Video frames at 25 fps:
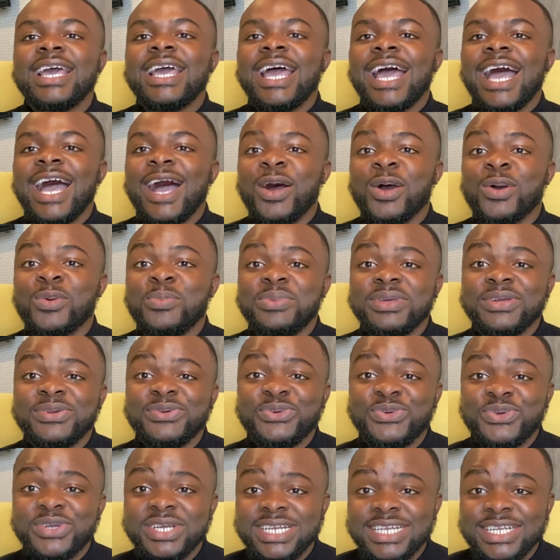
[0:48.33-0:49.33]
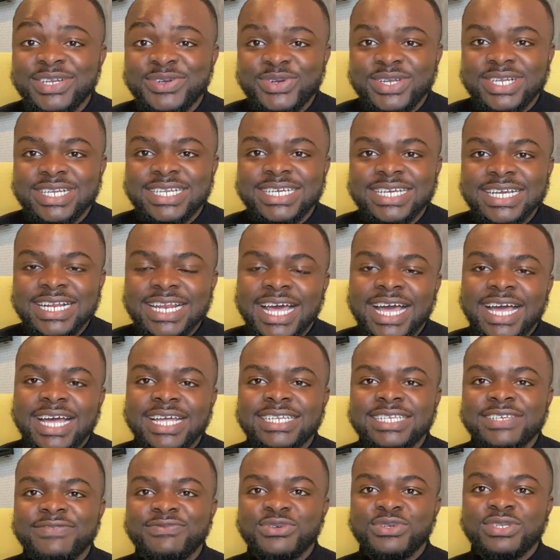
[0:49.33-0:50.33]
I'll be really glad
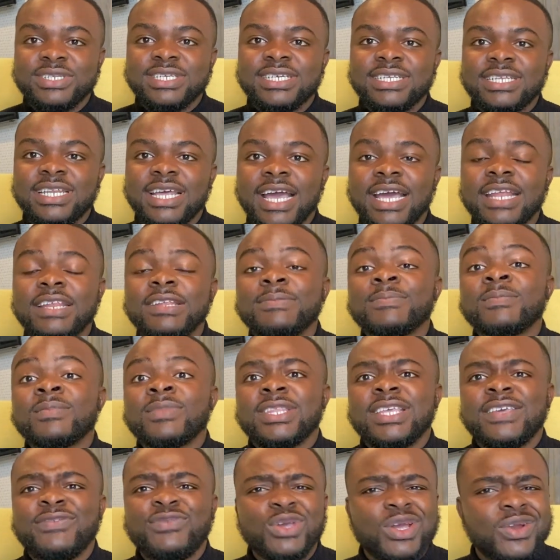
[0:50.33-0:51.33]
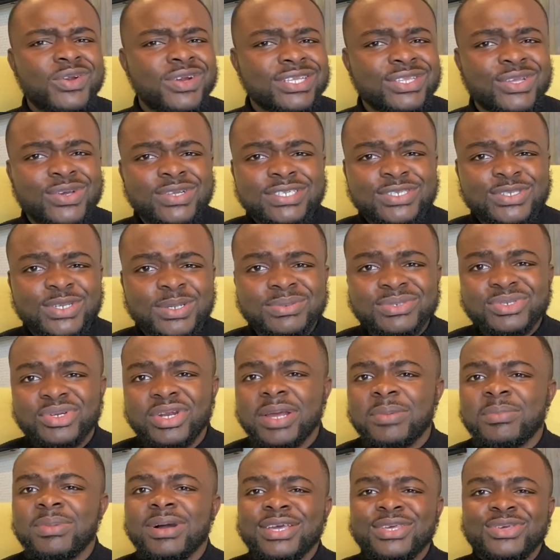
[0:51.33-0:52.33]
if you did that. If you're a returning
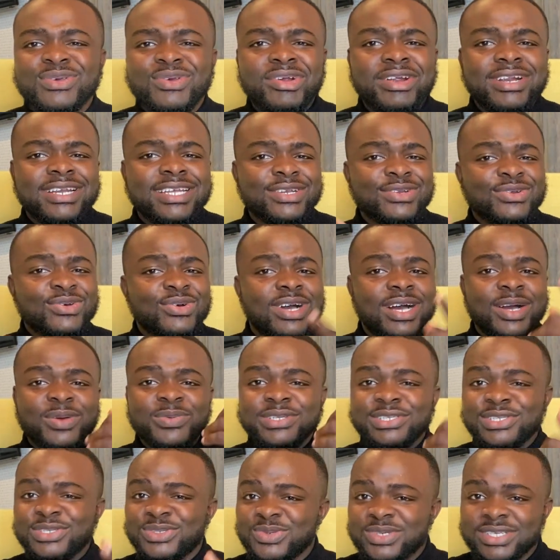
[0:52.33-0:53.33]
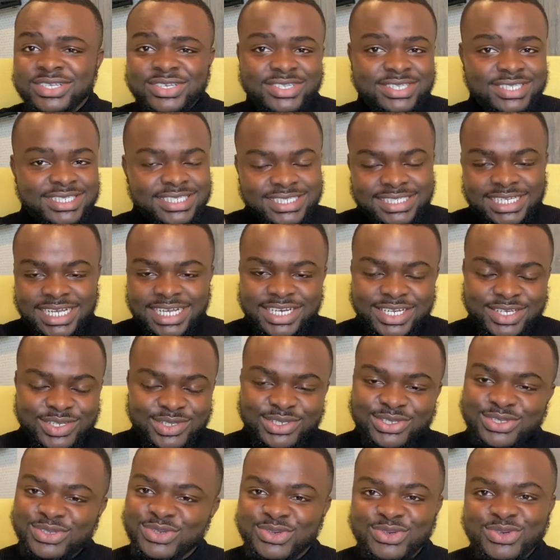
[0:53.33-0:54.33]
subscriber, you already know how we do it on this channel,
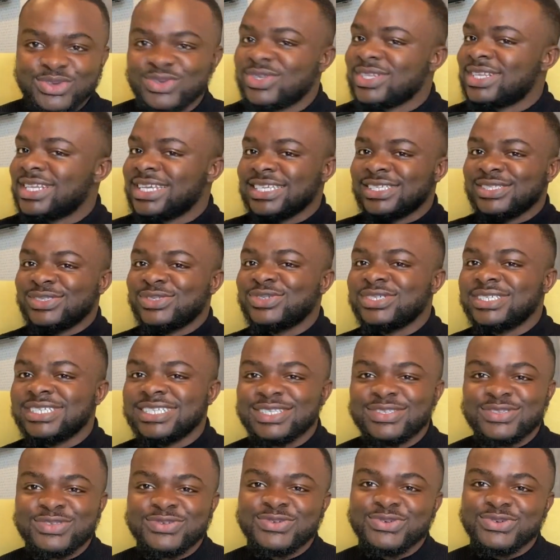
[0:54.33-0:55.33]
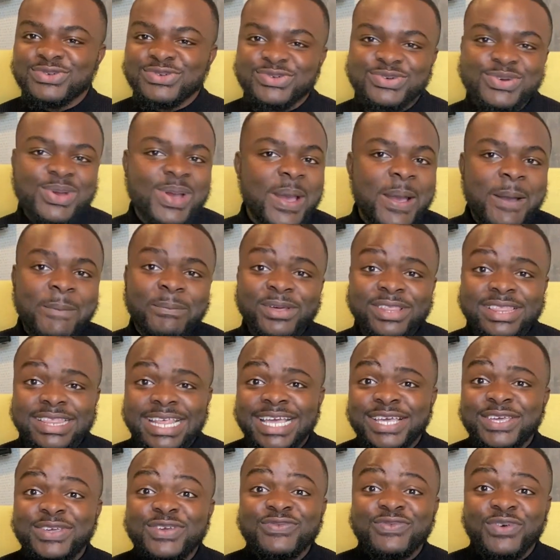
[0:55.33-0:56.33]
so there's no need to. But
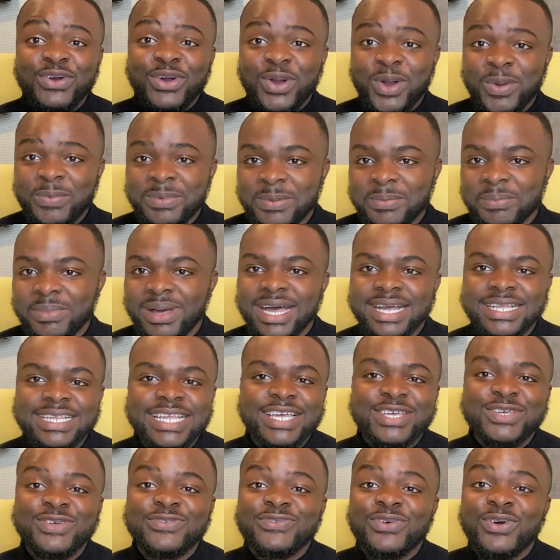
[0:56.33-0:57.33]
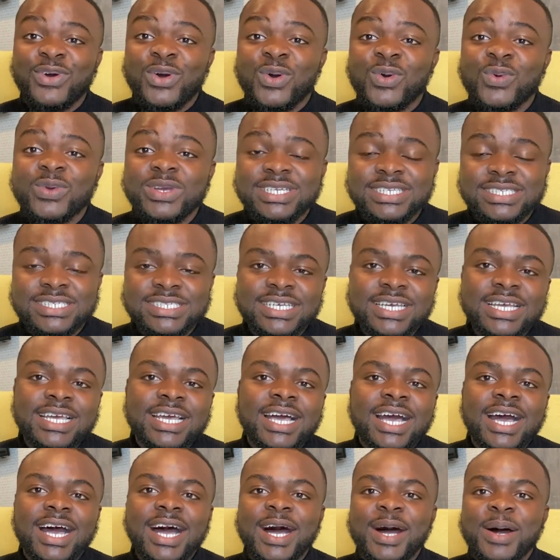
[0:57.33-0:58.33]
thank you for coming back. Thank you for always
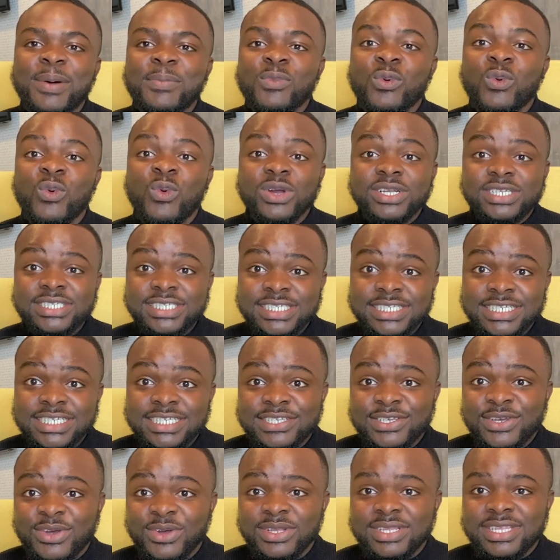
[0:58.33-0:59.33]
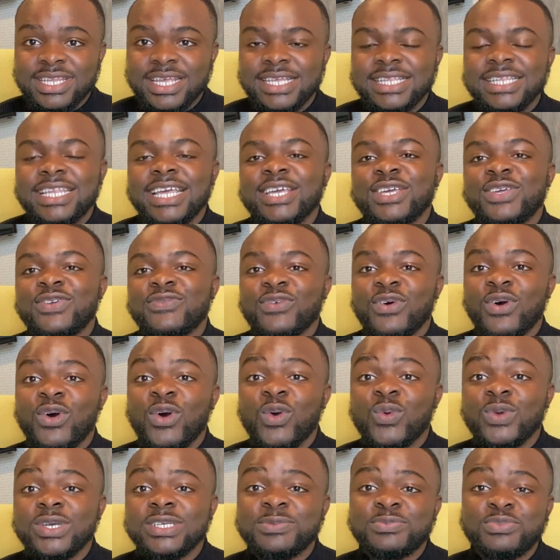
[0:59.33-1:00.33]
watching this content. Thank you for
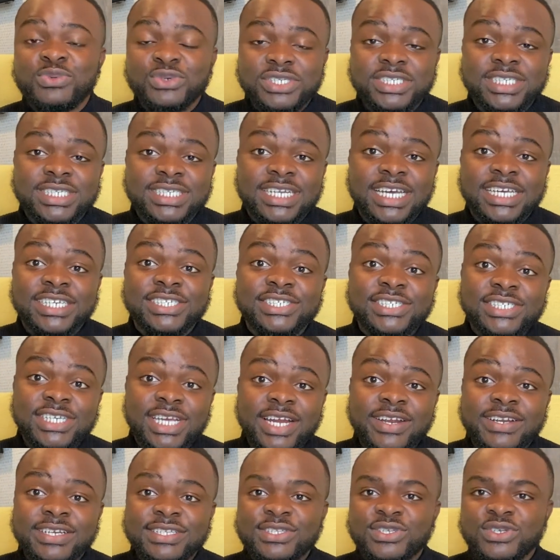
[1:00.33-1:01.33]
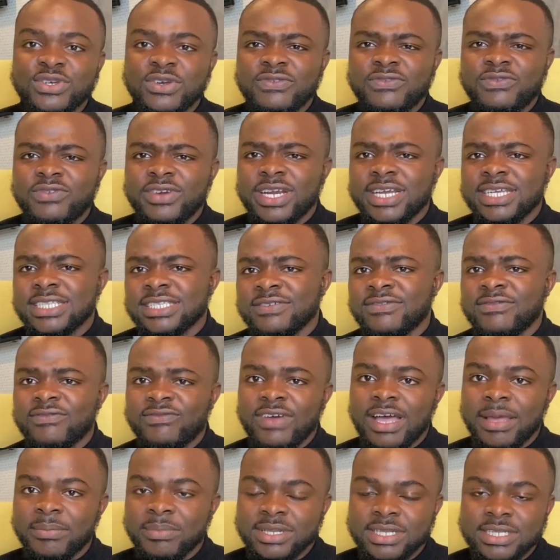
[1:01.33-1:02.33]
always pushing and sharing to your friends and
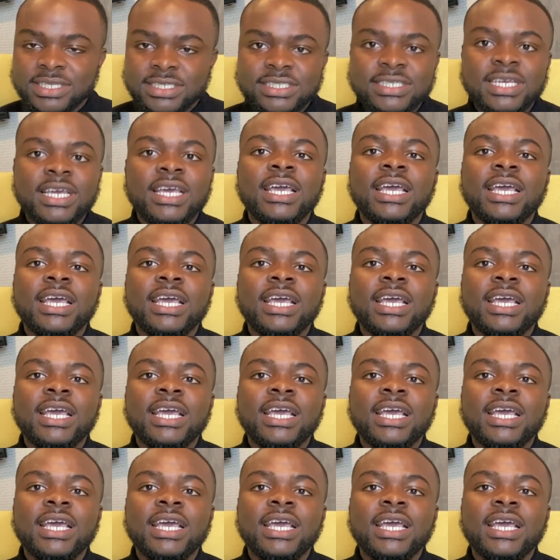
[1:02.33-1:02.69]
families.